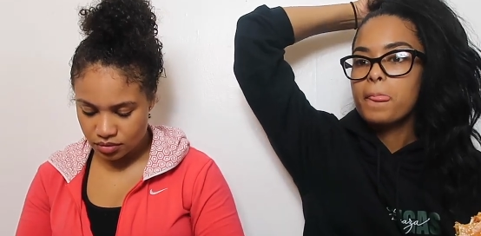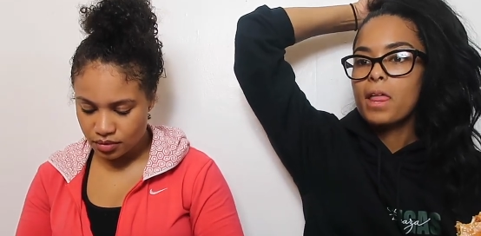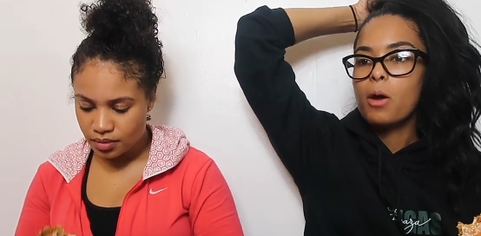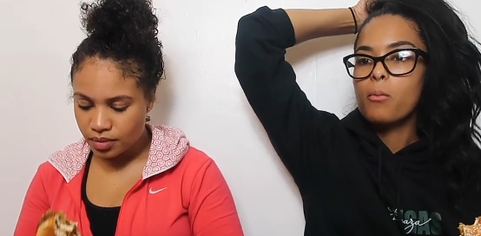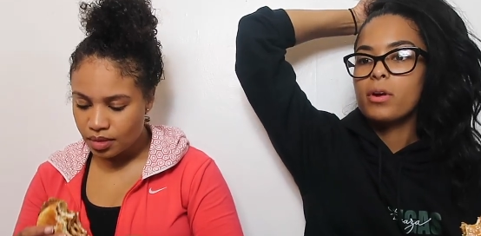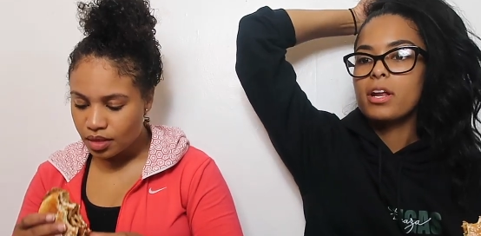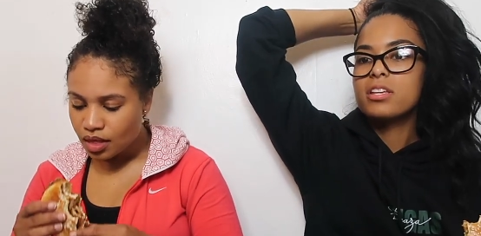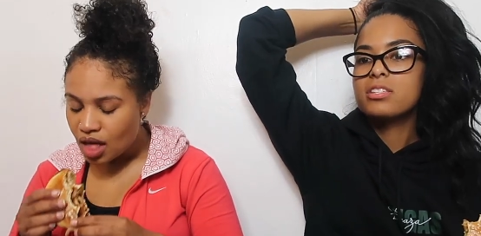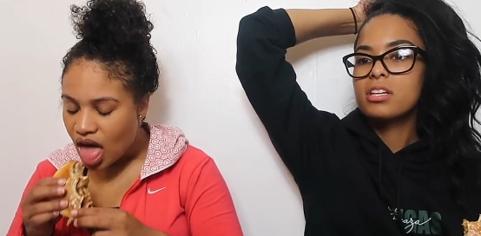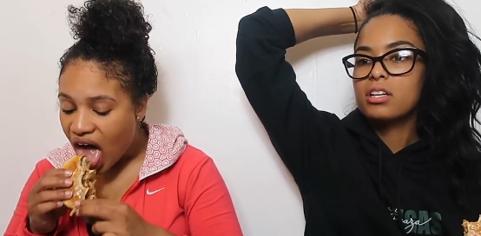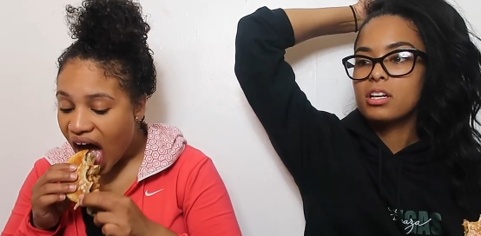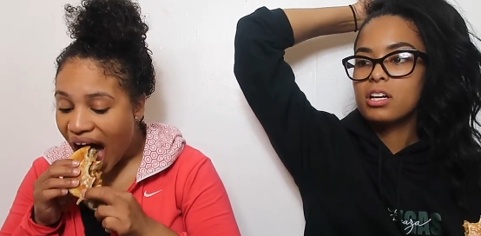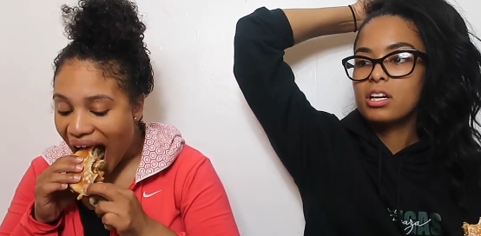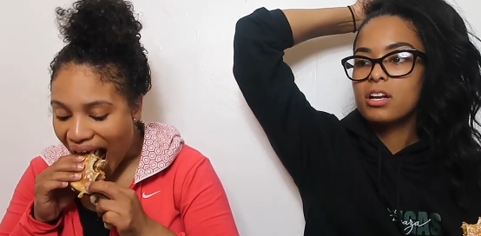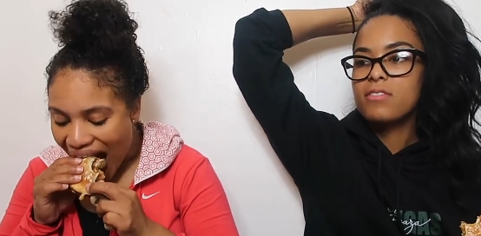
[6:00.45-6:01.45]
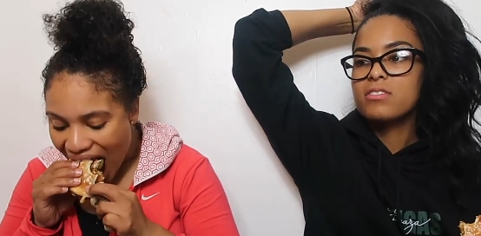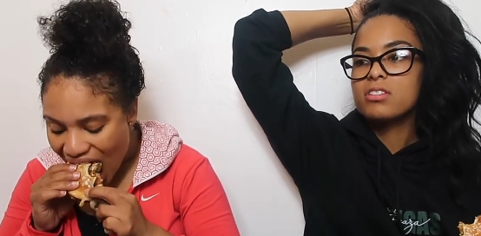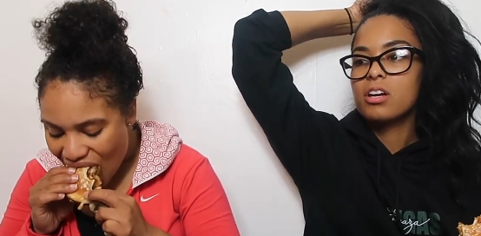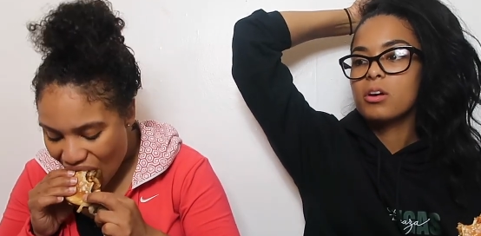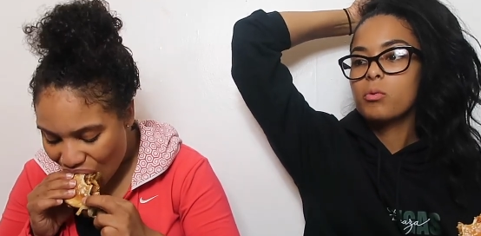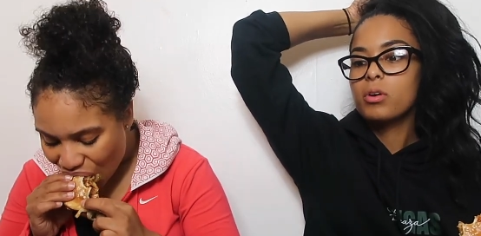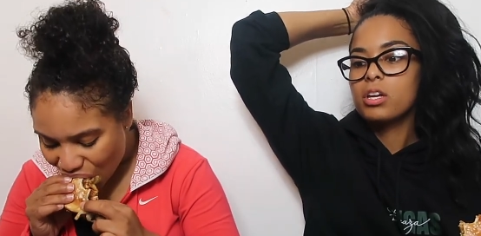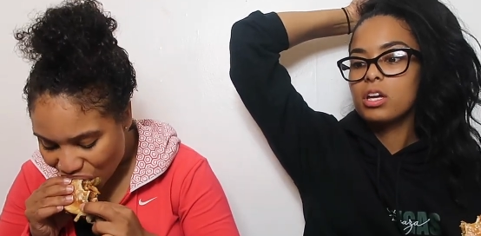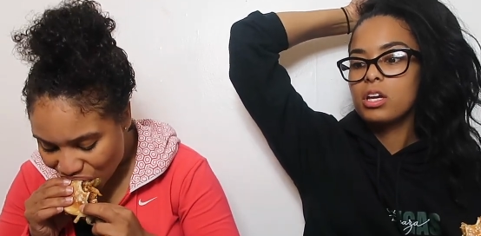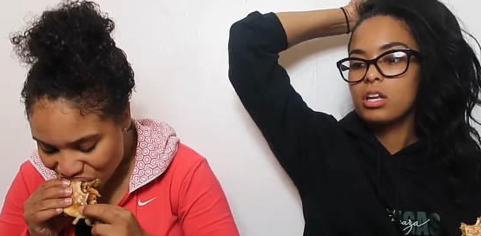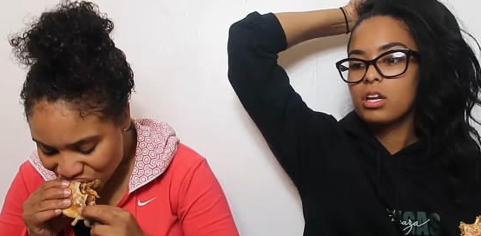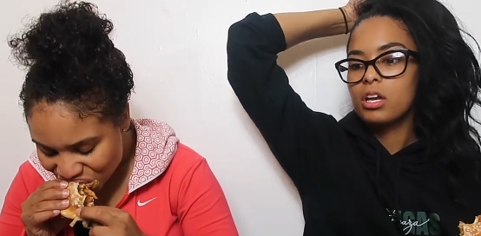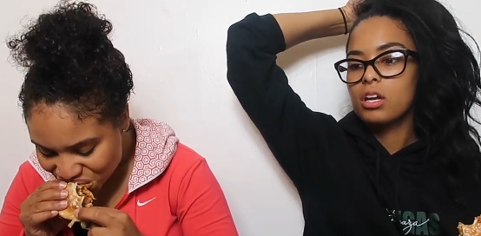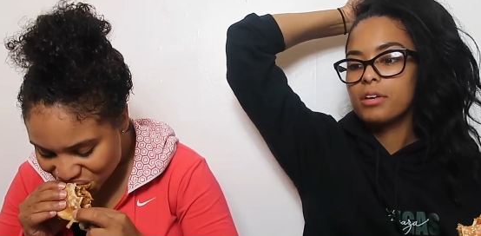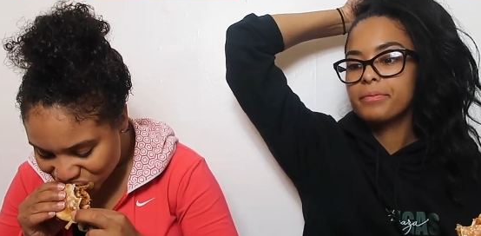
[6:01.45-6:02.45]
Speaker 1: When I seen Clemens and Queen eat
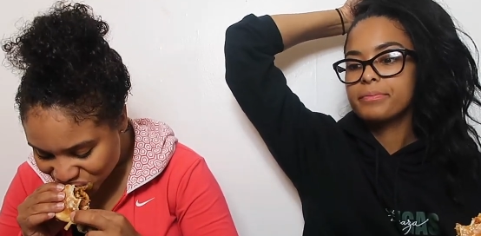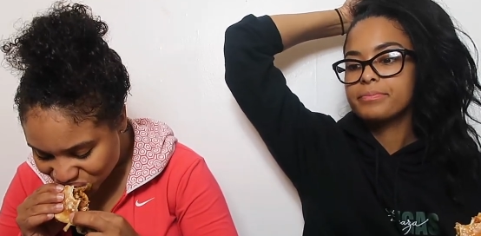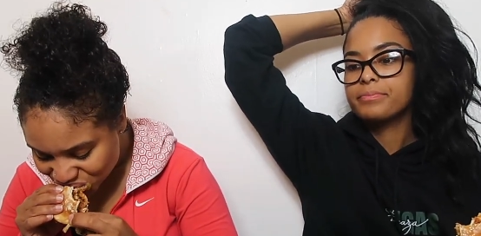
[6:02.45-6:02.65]
it,